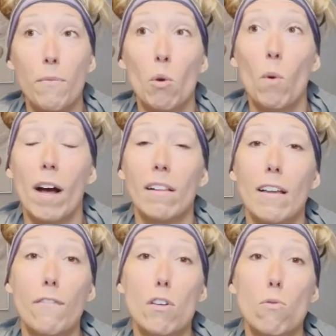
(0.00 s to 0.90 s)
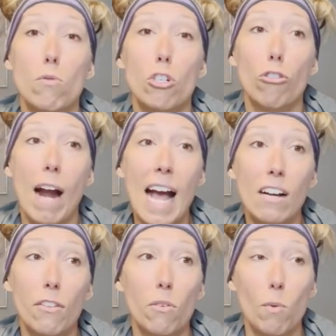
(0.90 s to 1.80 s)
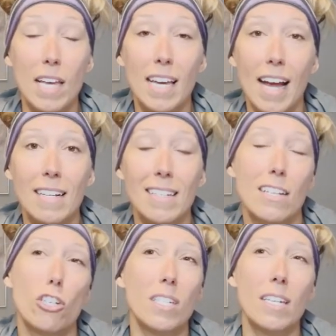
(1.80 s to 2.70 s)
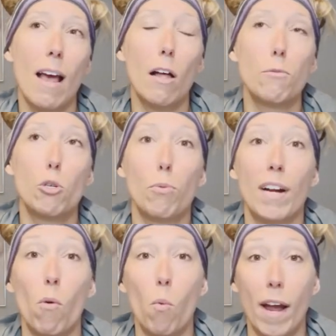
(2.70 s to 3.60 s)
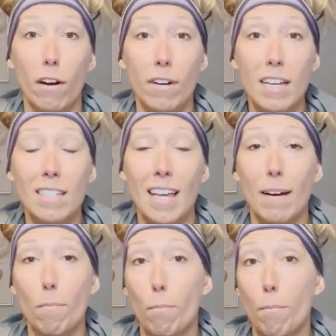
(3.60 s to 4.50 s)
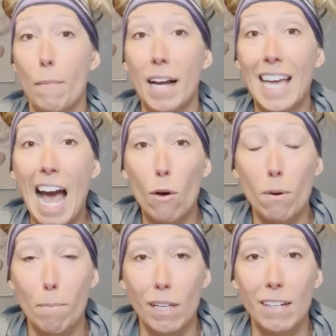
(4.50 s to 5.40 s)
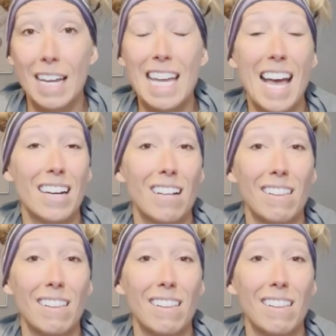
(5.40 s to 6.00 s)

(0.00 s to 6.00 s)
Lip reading: Well, if you track on the weekends, it just helps you bring awareness and accountability and